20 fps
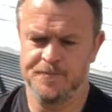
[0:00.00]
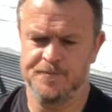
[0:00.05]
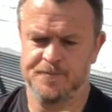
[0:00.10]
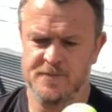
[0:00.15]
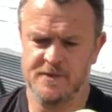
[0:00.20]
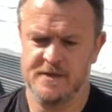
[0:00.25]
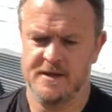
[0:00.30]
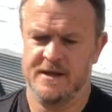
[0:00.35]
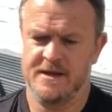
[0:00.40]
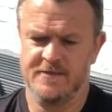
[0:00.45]

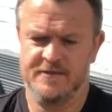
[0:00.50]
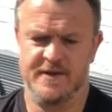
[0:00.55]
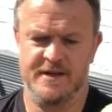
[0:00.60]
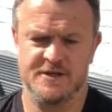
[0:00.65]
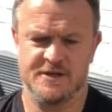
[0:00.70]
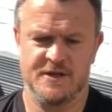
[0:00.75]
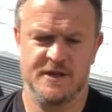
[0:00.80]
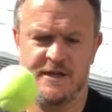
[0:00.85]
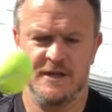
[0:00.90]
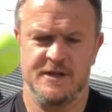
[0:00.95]
And then
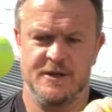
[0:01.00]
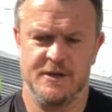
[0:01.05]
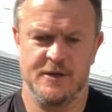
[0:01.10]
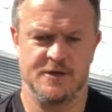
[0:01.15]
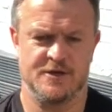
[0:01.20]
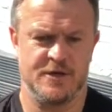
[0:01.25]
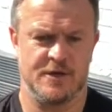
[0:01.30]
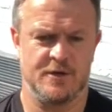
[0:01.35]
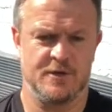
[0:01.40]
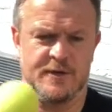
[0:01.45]
eventually you can
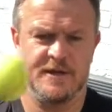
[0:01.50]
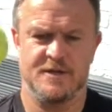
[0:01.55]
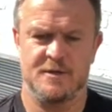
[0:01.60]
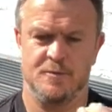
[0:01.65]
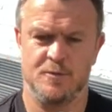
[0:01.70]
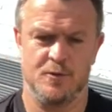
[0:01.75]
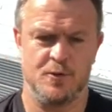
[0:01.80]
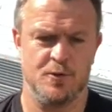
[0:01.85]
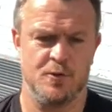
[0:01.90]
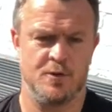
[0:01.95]
juggle each
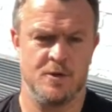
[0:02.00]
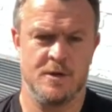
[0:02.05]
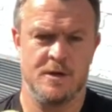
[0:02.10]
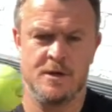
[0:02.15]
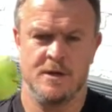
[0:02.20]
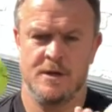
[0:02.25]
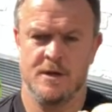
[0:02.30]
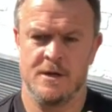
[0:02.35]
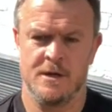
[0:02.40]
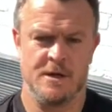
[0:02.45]
ball
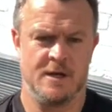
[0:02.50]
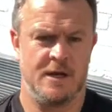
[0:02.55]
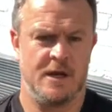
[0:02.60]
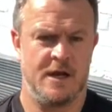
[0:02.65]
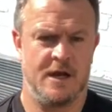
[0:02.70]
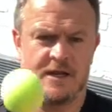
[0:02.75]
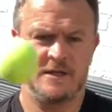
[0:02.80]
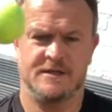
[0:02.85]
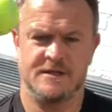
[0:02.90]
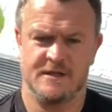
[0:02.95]

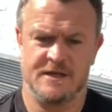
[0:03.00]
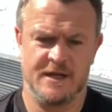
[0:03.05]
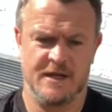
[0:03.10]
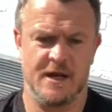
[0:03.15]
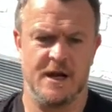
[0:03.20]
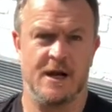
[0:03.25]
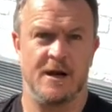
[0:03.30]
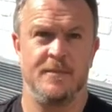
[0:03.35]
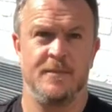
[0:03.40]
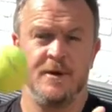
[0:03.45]
under the
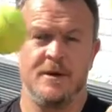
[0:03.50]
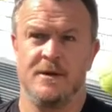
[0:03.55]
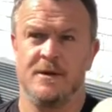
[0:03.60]
arm.